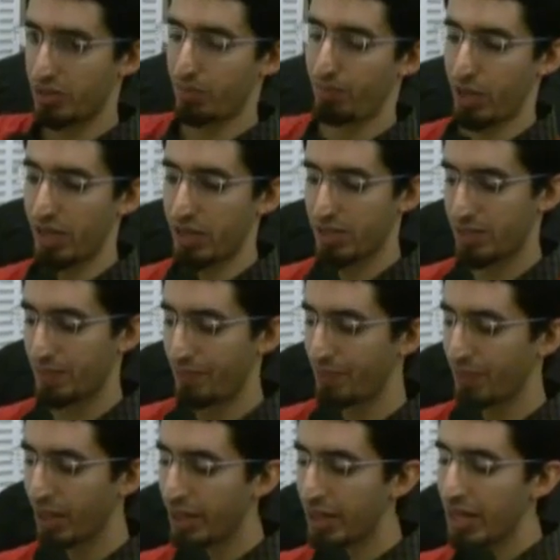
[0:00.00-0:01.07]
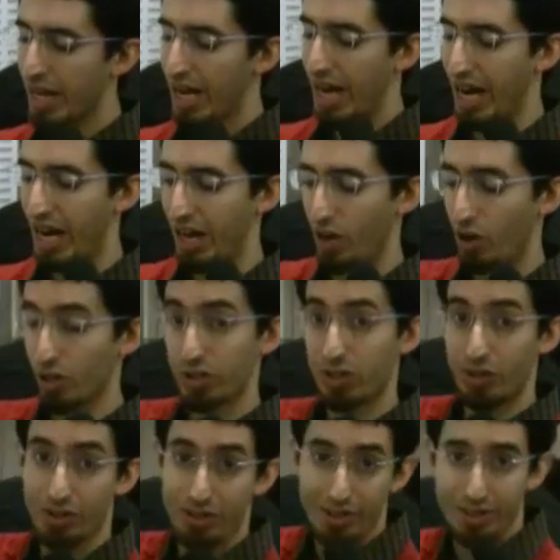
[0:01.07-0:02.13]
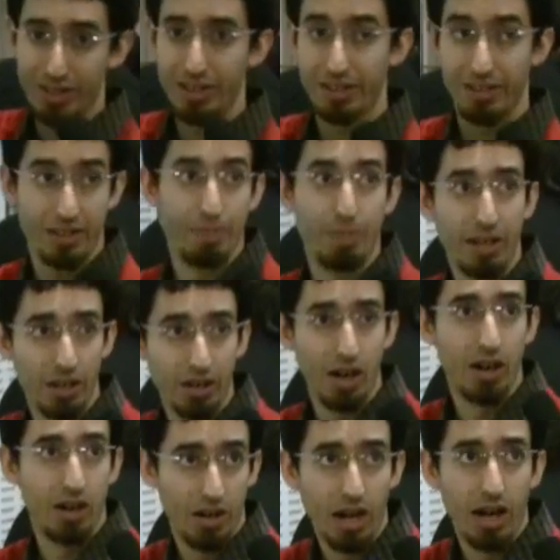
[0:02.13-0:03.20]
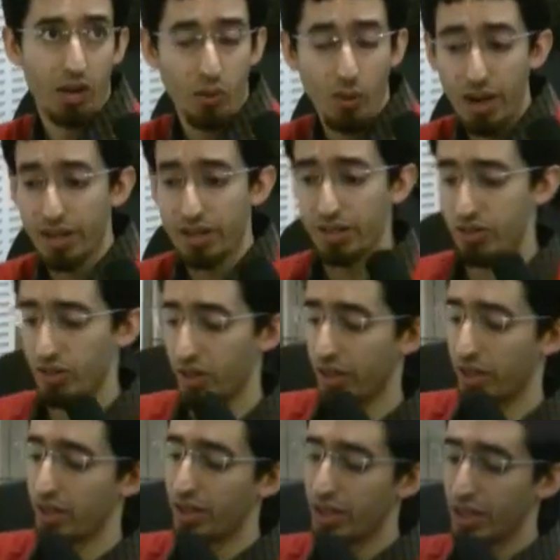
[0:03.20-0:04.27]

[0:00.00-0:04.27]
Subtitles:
and plus. Also, depending on how quick I turn it,